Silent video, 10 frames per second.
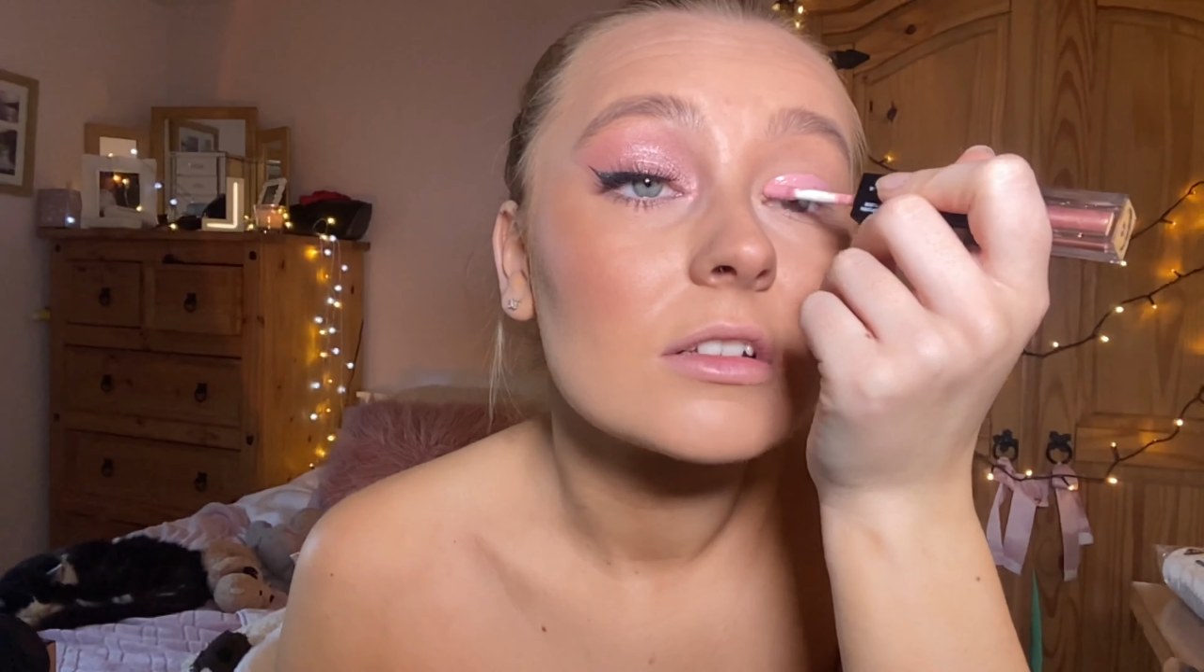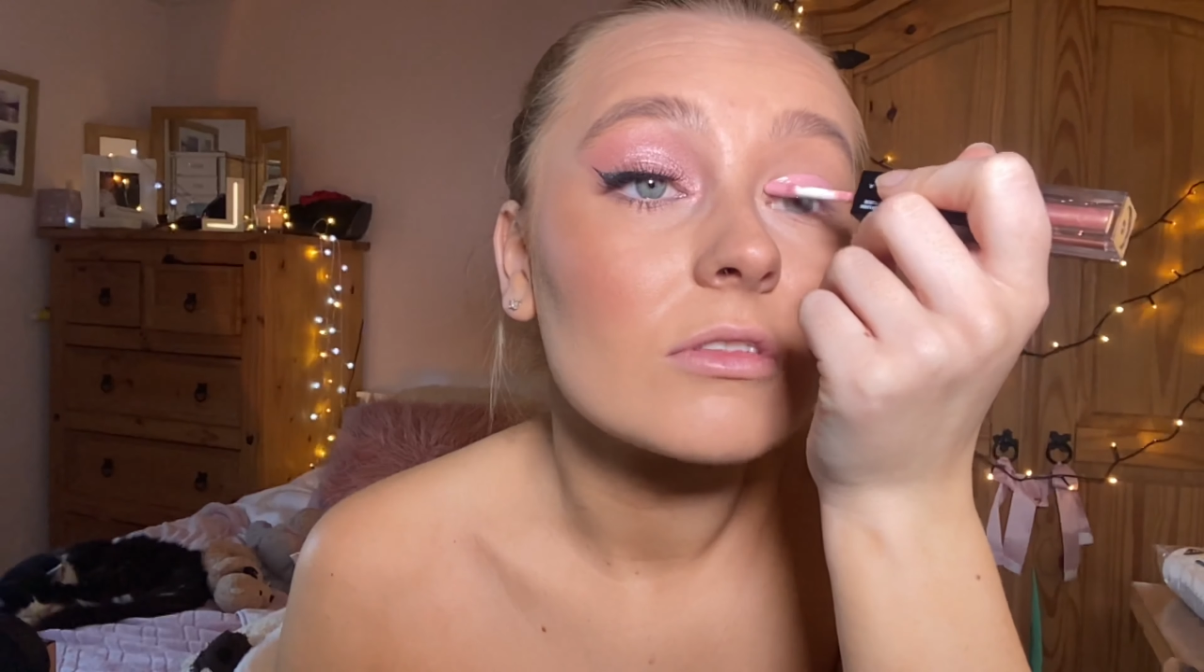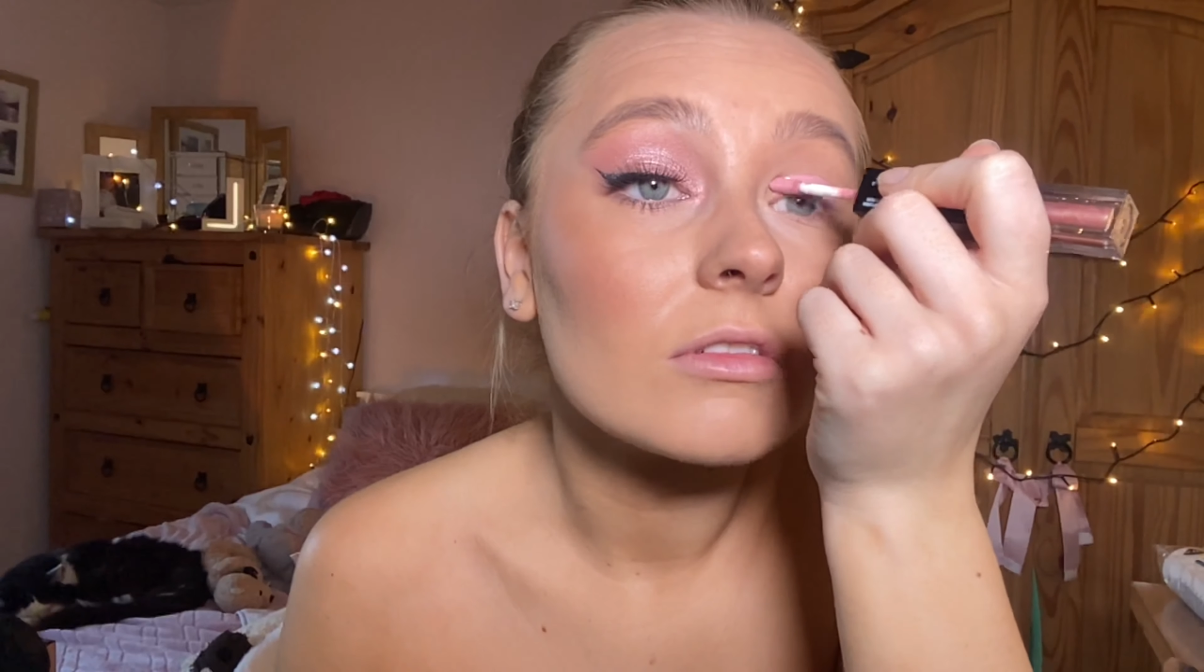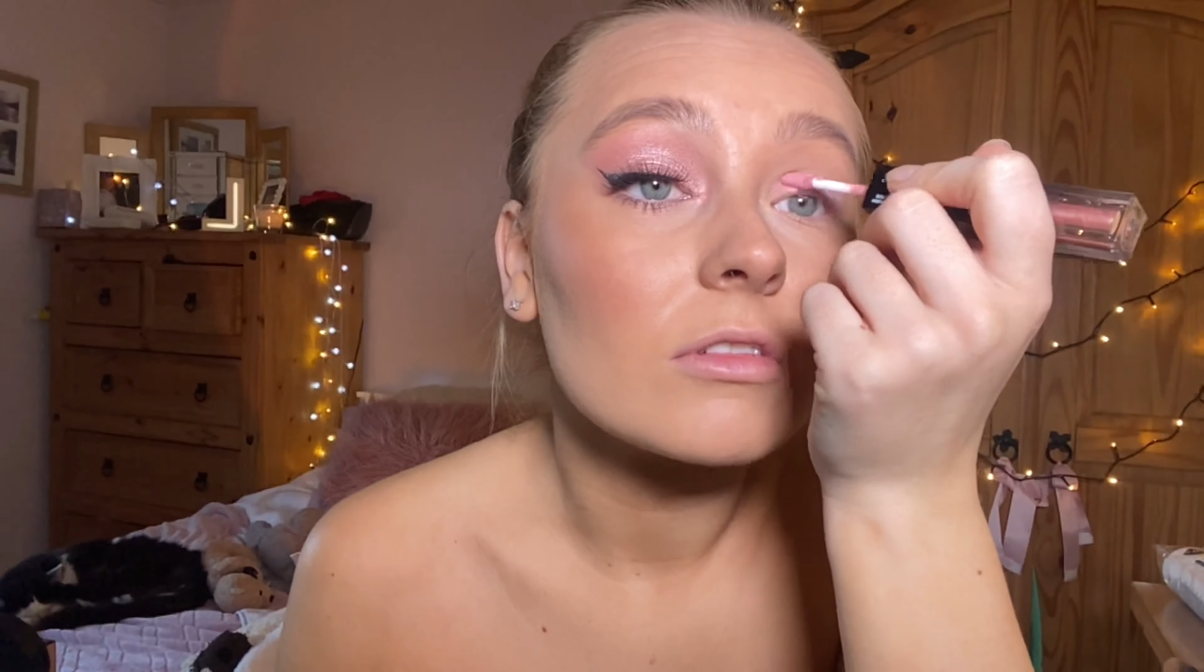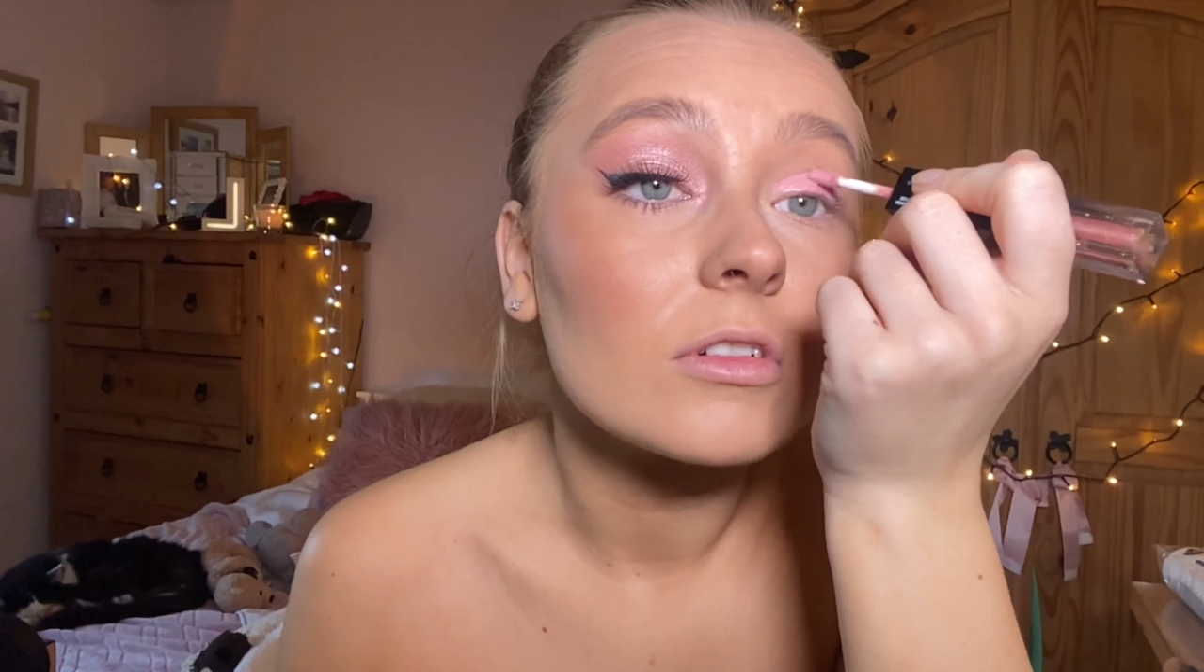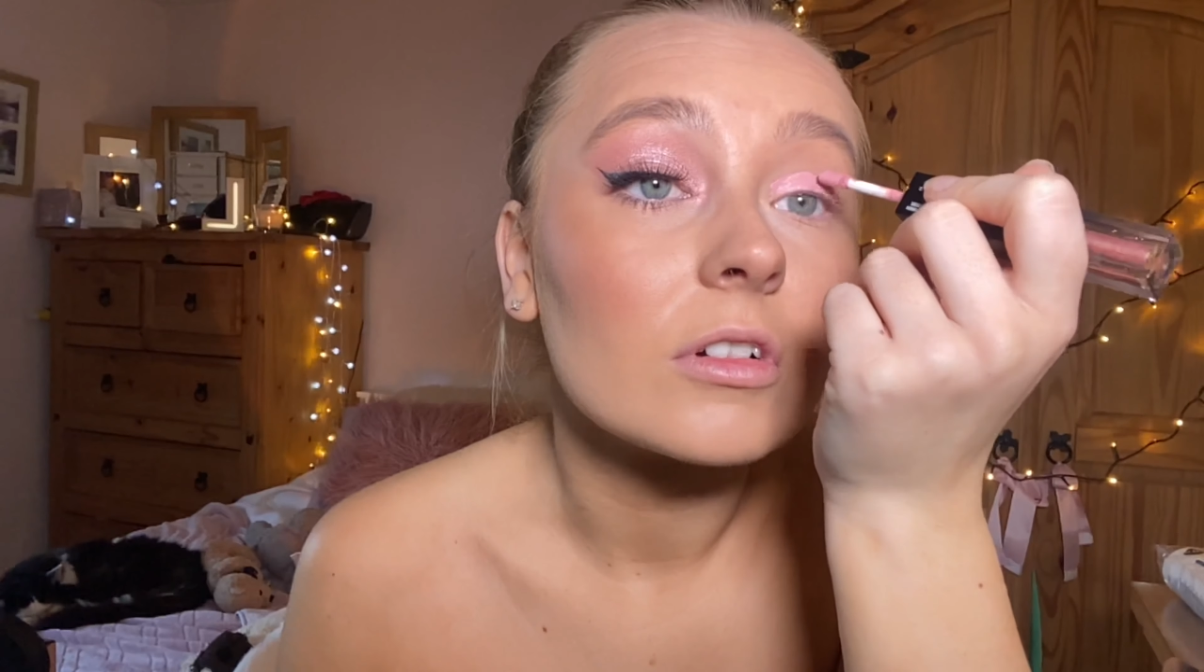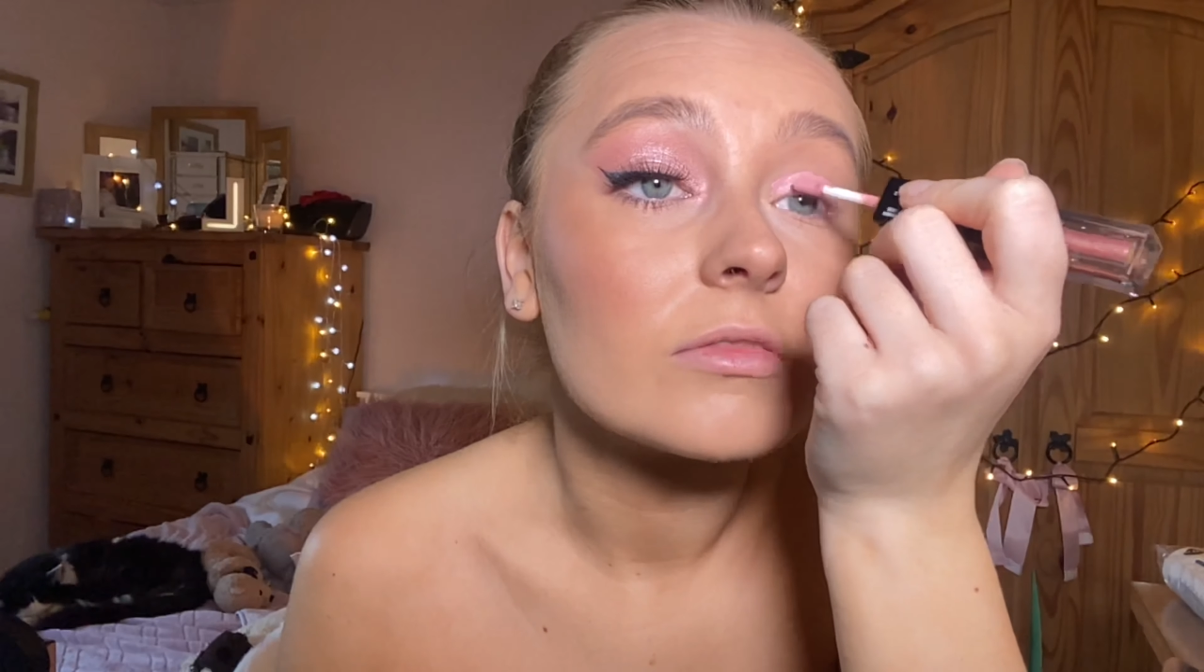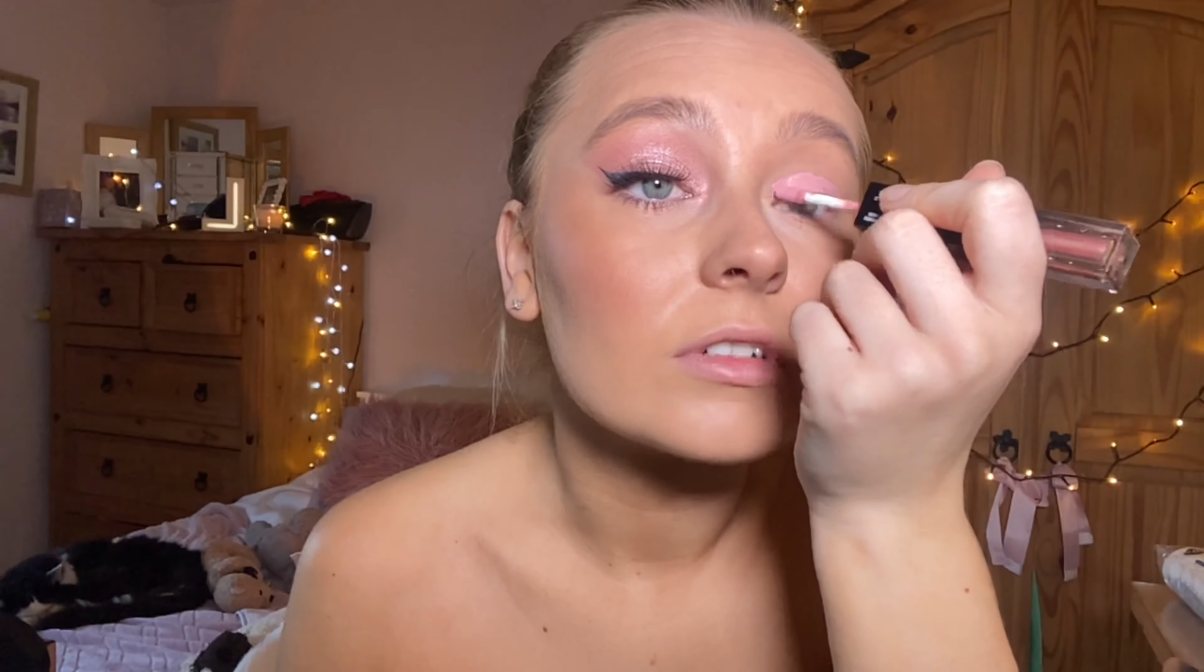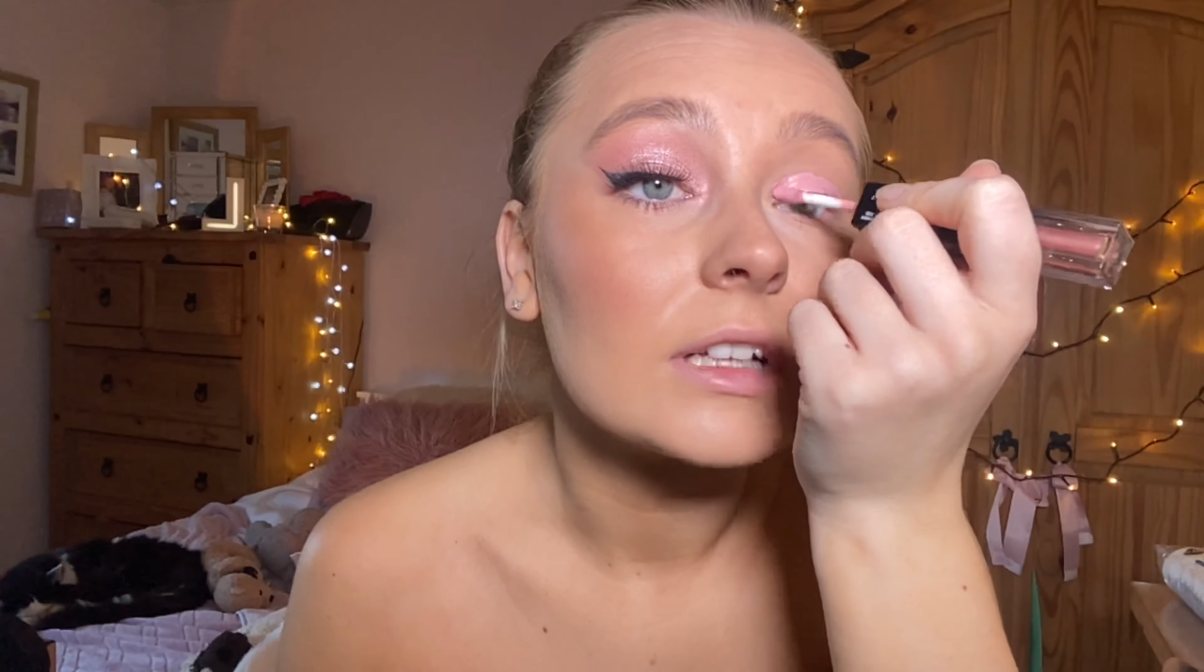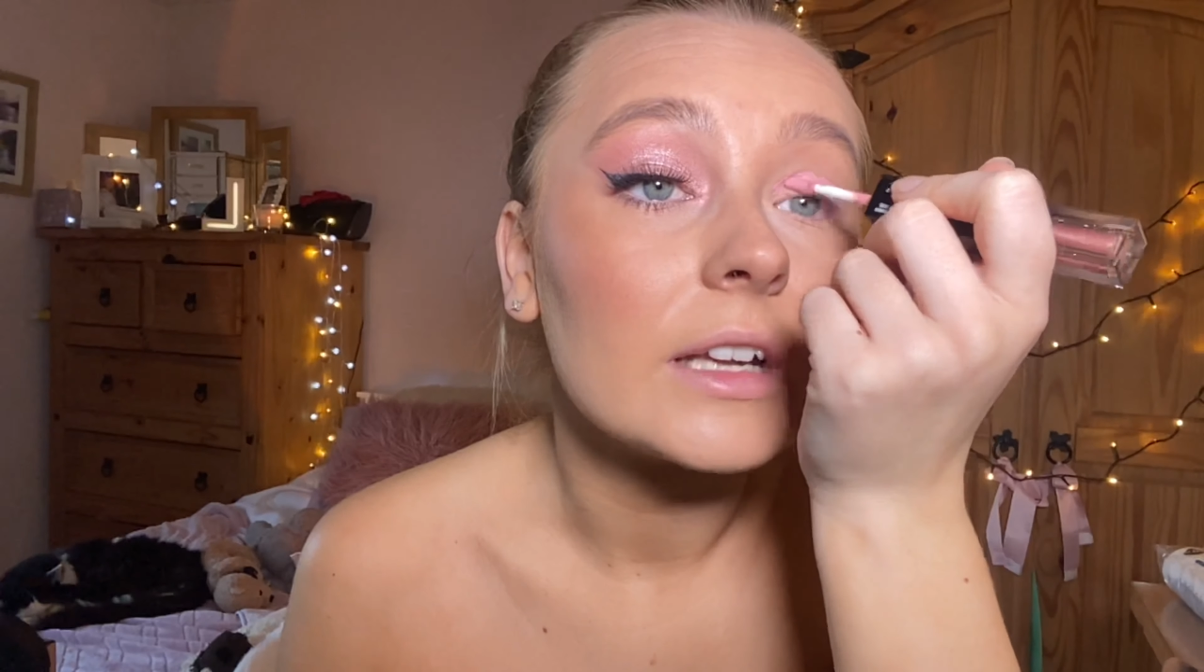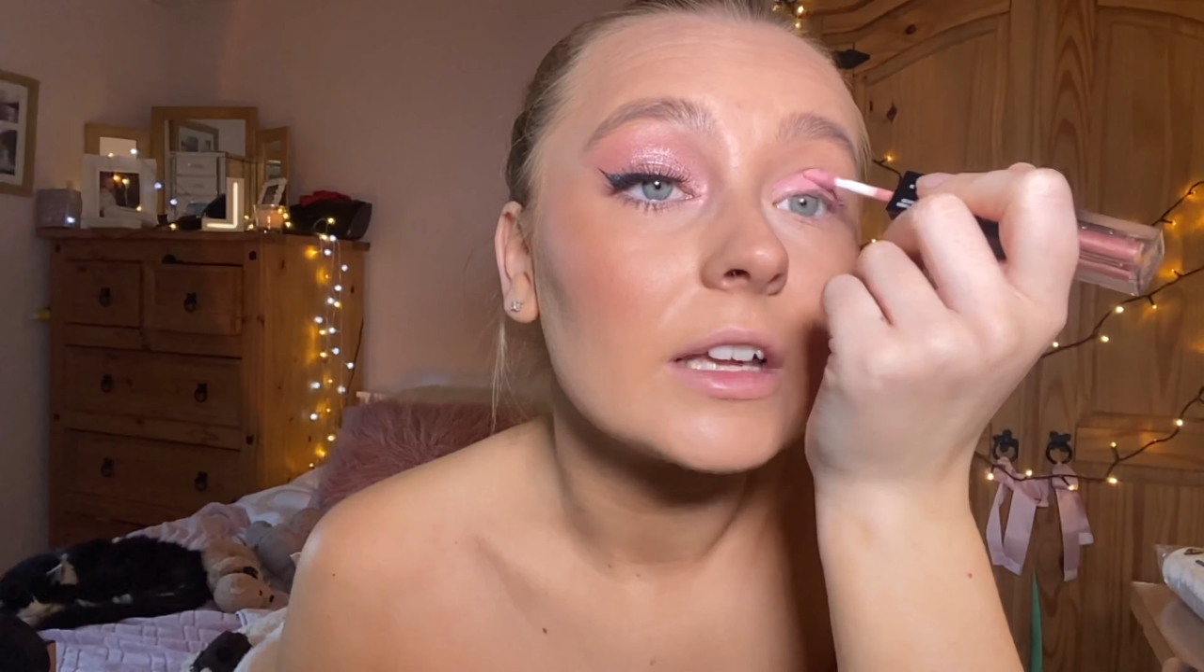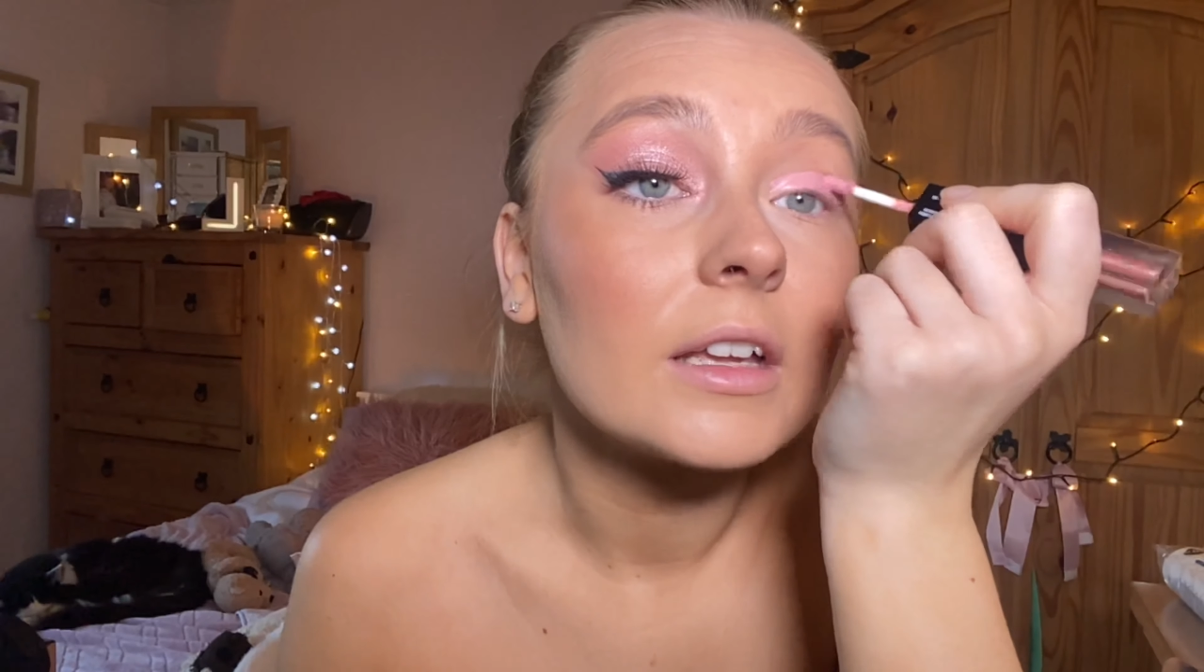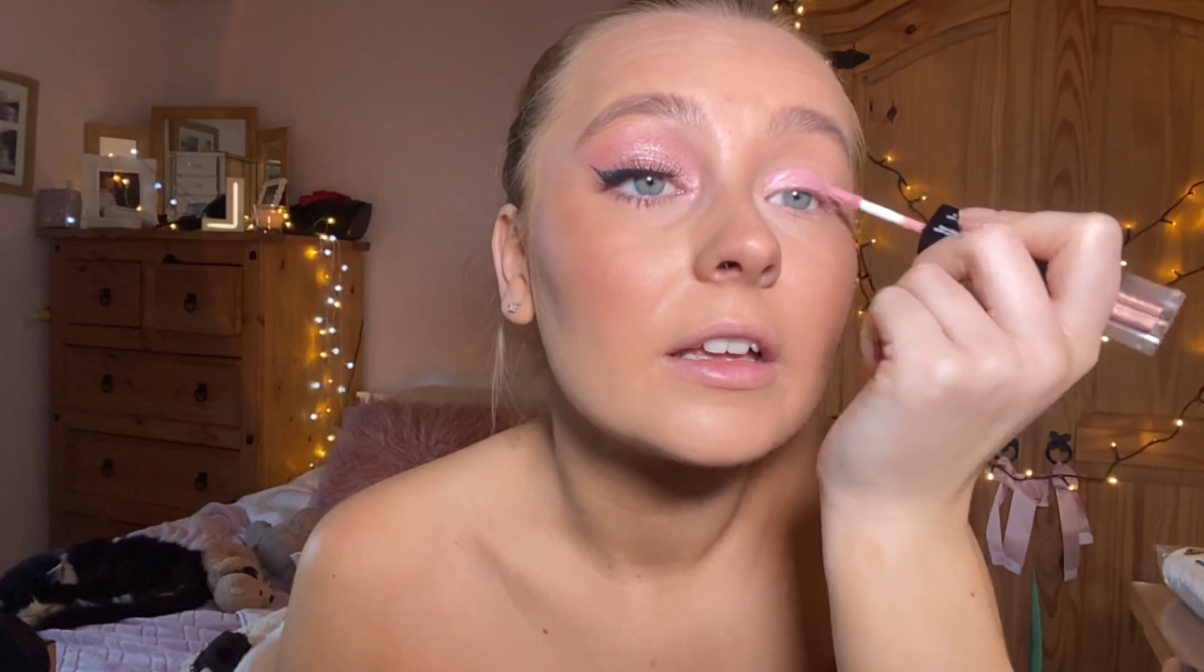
roughly